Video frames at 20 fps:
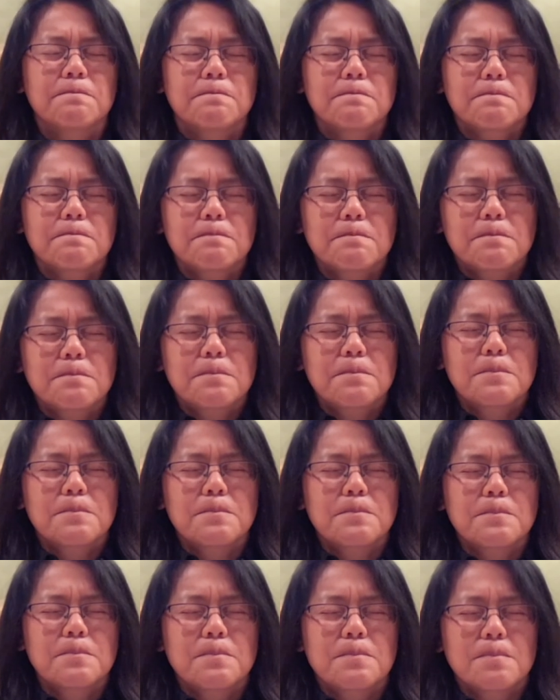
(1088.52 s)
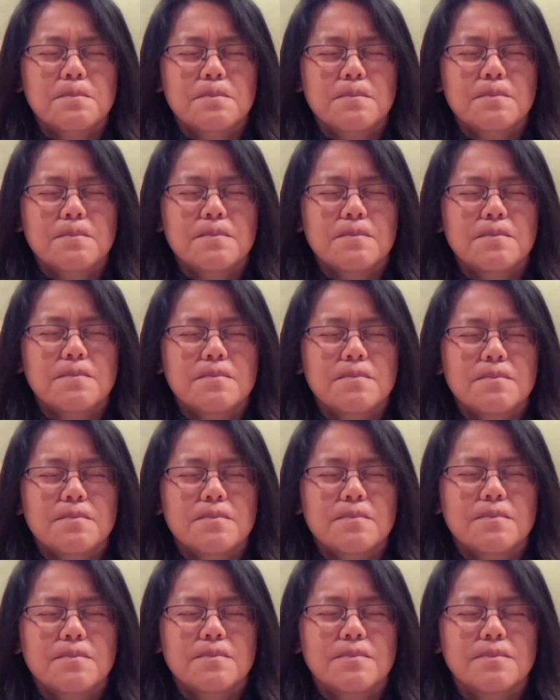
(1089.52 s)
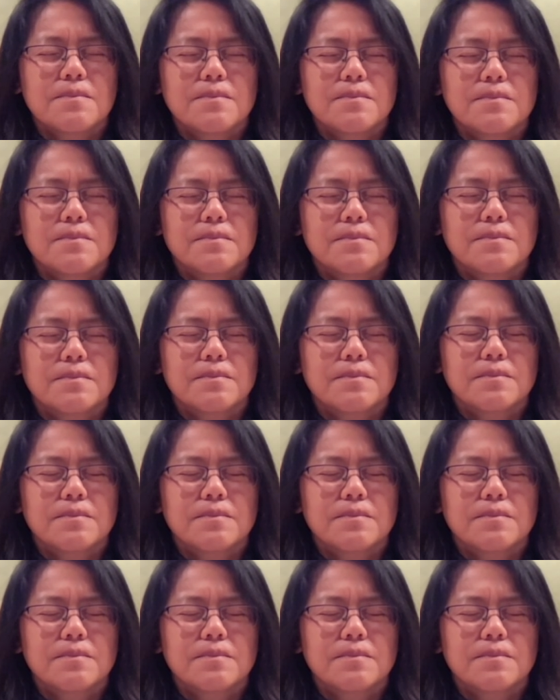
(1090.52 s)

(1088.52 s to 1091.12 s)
Nothing is said.